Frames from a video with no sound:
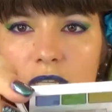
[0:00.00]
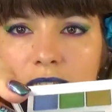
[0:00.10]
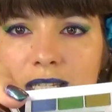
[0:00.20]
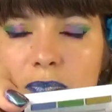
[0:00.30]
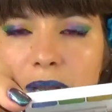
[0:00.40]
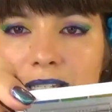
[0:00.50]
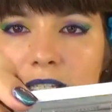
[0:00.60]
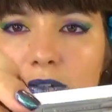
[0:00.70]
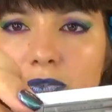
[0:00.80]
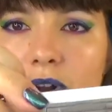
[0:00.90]
This is
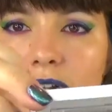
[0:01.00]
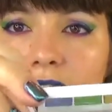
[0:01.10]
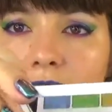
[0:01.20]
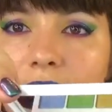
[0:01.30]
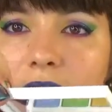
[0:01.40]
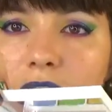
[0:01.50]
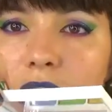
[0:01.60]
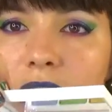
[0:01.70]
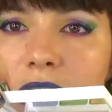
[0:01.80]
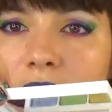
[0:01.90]
Pastel Frost, and as you
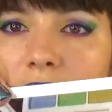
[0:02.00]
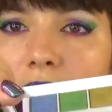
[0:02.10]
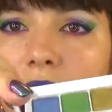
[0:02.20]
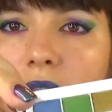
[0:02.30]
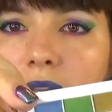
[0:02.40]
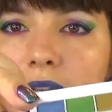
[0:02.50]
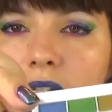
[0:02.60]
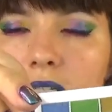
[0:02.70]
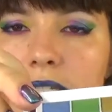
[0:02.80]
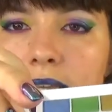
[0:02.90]
can see, all the
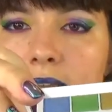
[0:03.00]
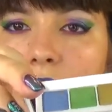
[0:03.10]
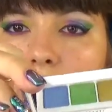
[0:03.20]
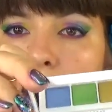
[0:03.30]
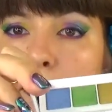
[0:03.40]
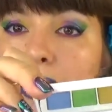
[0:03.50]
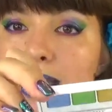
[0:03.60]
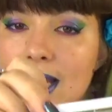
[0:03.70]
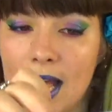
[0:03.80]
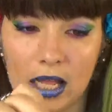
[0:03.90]
colors here are
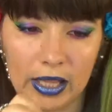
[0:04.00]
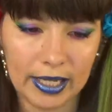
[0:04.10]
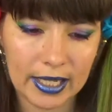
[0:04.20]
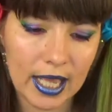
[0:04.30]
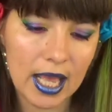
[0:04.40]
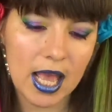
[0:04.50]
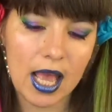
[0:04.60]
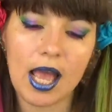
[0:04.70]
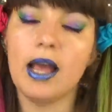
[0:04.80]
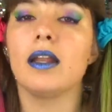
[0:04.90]
metallic,
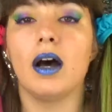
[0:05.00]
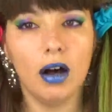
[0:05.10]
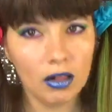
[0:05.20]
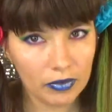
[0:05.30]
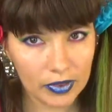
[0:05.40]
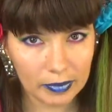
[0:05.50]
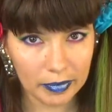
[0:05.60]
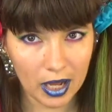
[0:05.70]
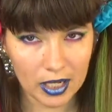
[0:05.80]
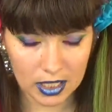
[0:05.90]
and all of them
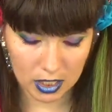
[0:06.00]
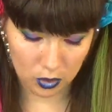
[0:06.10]
lasted